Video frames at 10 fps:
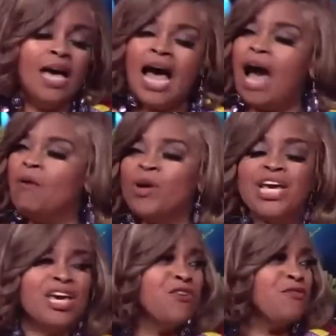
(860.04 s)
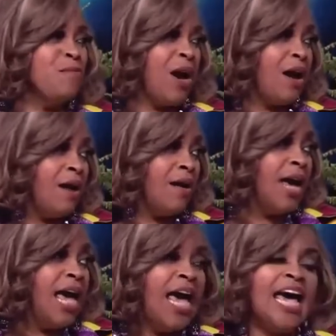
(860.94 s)
I want to hear from her.
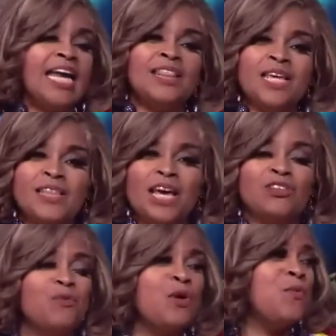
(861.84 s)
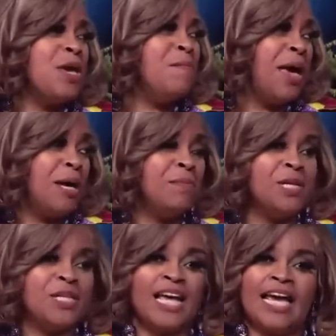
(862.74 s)
And I think that's where we make a
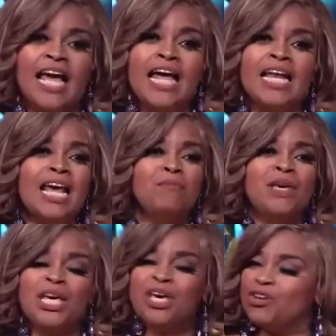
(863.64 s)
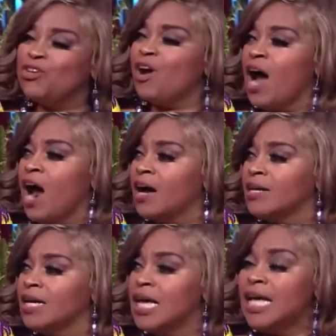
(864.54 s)
mistake. Let me hear your heart.
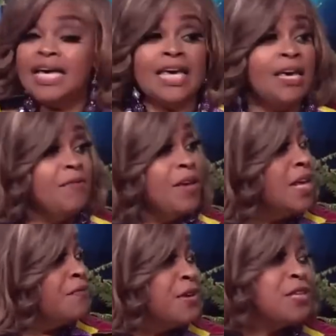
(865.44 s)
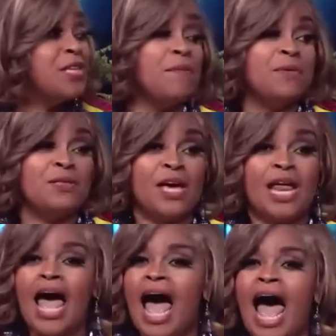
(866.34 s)
Even if it's something that
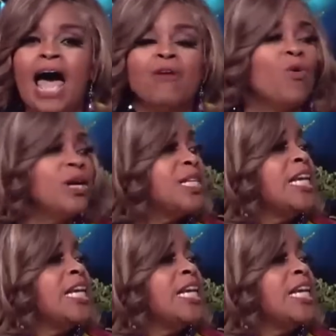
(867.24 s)
I wanted to